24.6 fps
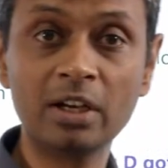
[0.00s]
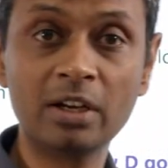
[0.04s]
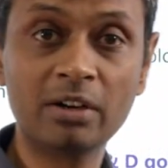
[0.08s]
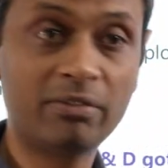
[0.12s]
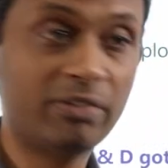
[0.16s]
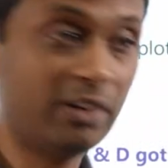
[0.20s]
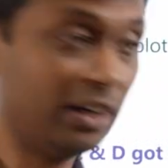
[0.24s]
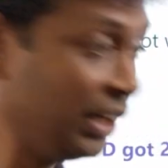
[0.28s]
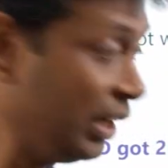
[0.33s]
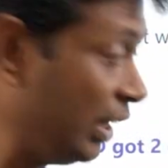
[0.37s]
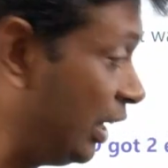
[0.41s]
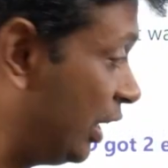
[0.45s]

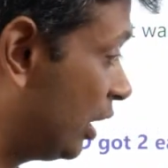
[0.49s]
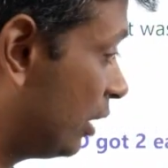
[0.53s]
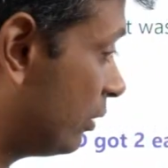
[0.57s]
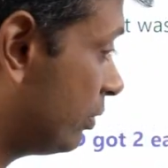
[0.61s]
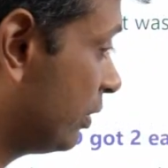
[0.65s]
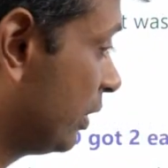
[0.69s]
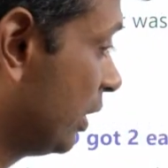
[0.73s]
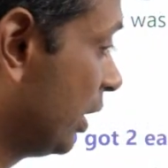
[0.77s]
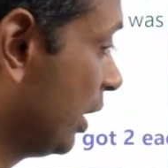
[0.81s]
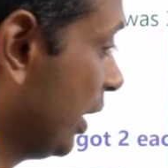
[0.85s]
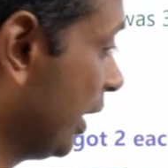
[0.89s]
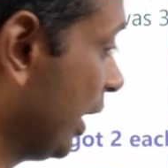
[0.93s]
Funnily
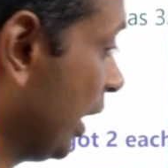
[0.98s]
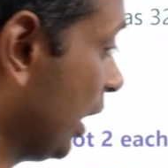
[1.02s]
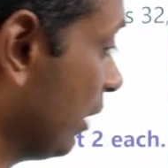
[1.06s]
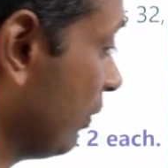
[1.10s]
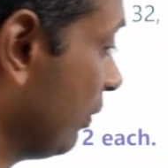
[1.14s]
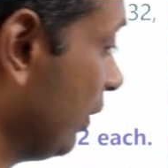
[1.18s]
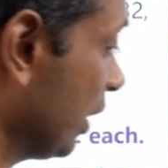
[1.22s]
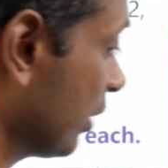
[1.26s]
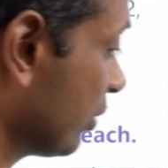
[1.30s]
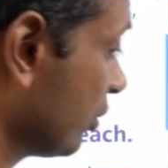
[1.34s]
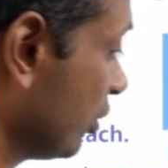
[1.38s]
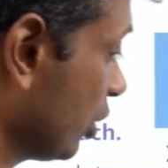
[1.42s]
enough, it will
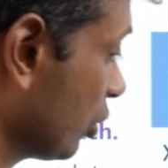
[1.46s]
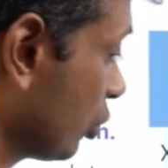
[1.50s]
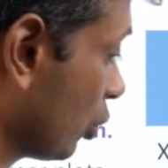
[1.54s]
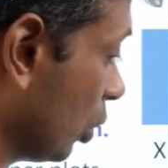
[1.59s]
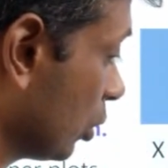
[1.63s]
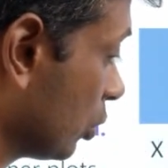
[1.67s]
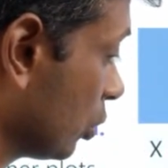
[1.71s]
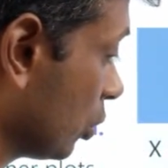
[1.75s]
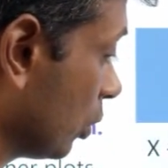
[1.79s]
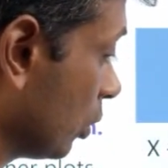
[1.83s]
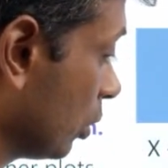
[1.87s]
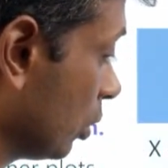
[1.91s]
fill us this
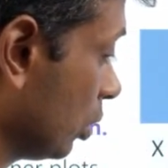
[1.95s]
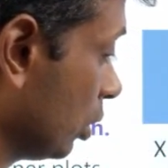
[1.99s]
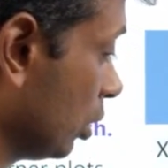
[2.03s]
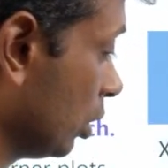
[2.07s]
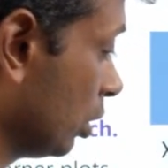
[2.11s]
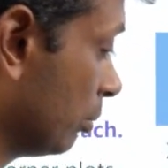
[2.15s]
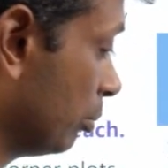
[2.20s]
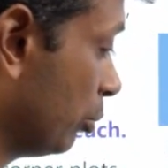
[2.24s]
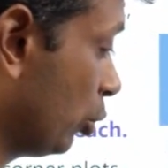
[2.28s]
also